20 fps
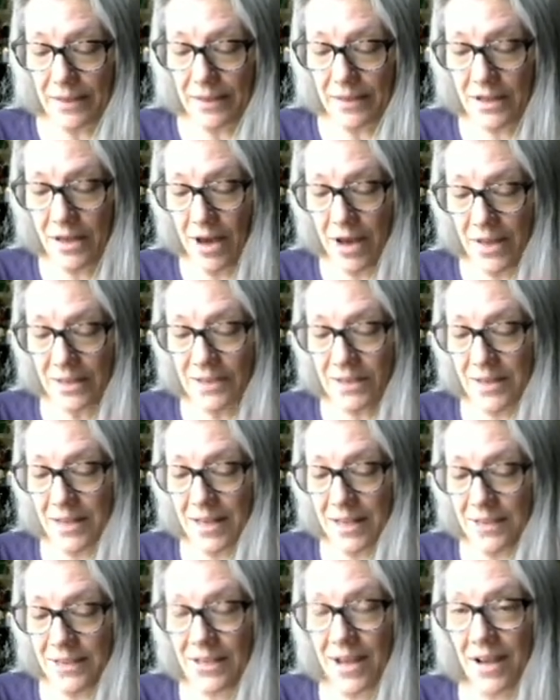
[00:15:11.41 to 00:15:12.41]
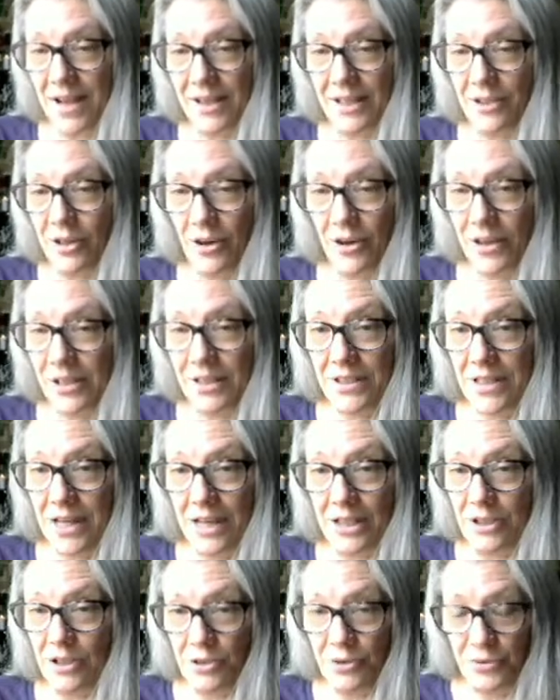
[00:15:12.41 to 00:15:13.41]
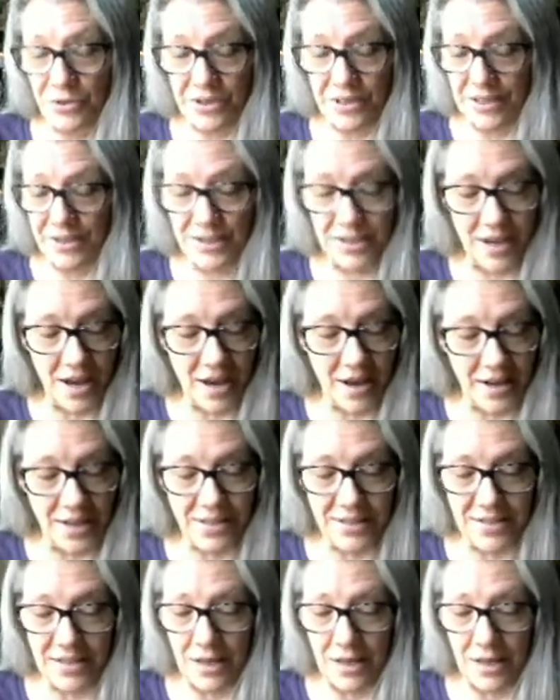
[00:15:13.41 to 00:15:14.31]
cut and tied on and used as ties.